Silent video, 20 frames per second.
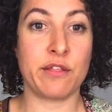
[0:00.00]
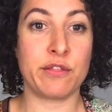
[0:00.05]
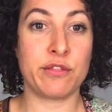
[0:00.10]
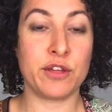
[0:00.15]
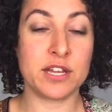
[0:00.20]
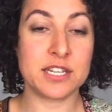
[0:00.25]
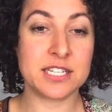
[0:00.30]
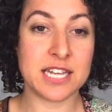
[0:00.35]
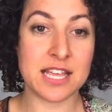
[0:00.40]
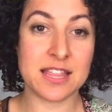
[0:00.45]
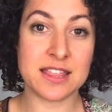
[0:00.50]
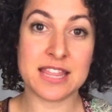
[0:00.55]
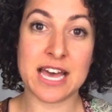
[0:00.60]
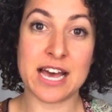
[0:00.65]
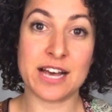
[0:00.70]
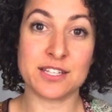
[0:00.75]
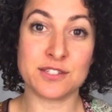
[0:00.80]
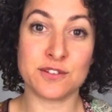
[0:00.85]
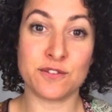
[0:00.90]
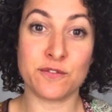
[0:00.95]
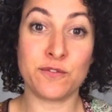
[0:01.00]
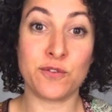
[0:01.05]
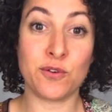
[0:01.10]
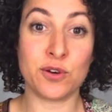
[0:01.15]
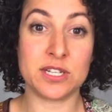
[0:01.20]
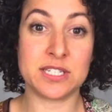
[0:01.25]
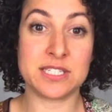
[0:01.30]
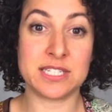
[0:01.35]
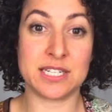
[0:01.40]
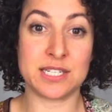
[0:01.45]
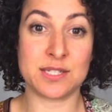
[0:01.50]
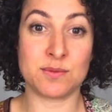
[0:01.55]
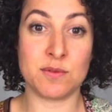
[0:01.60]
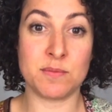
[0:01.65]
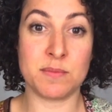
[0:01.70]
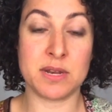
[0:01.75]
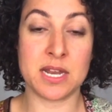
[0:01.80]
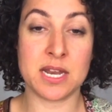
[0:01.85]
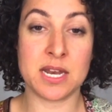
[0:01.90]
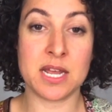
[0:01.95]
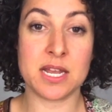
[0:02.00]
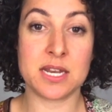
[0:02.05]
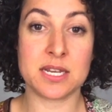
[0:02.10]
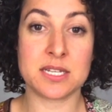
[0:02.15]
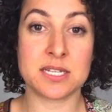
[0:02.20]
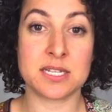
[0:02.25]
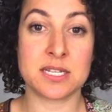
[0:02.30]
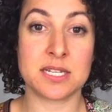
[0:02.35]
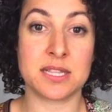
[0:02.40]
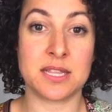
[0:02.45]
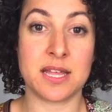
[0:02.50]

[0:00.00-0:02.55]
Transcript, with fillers: 13,046 women in it.